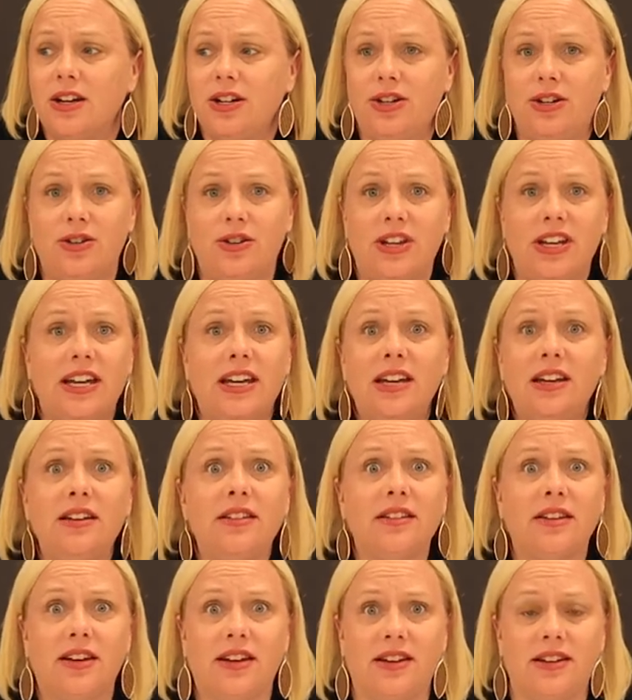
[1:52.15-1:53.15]
you know, the
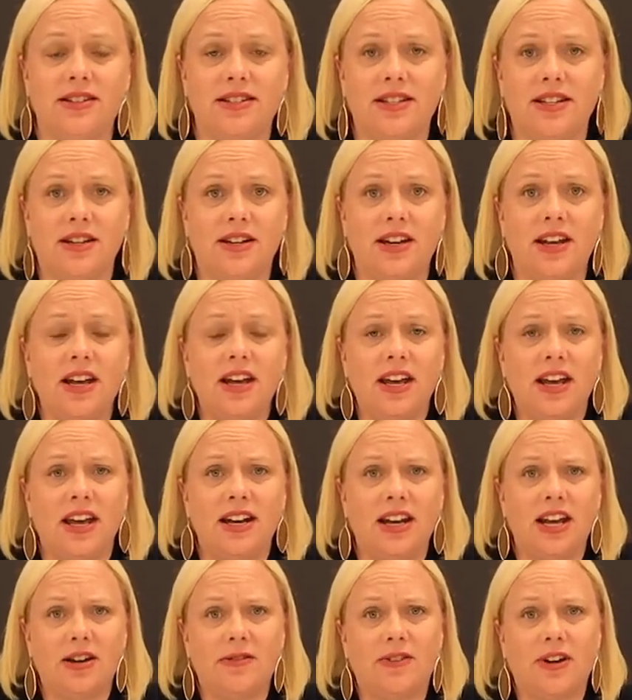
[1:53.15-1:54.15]
healings and
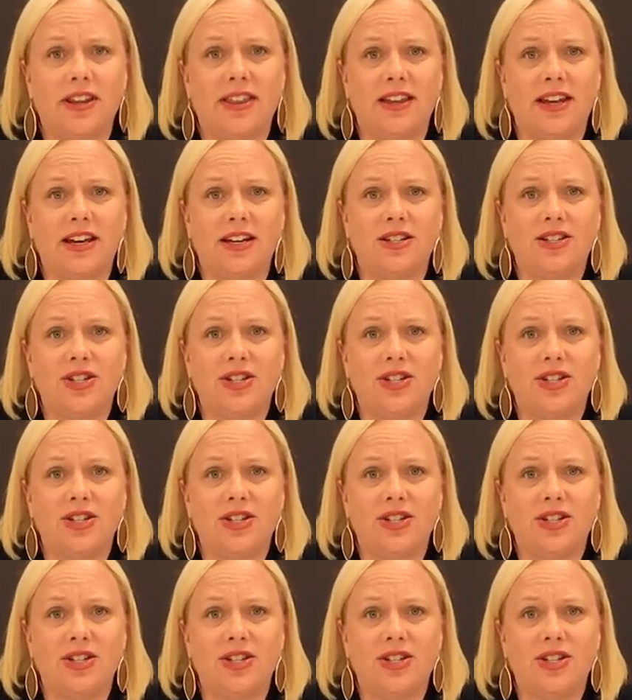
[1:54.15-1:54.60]
everything.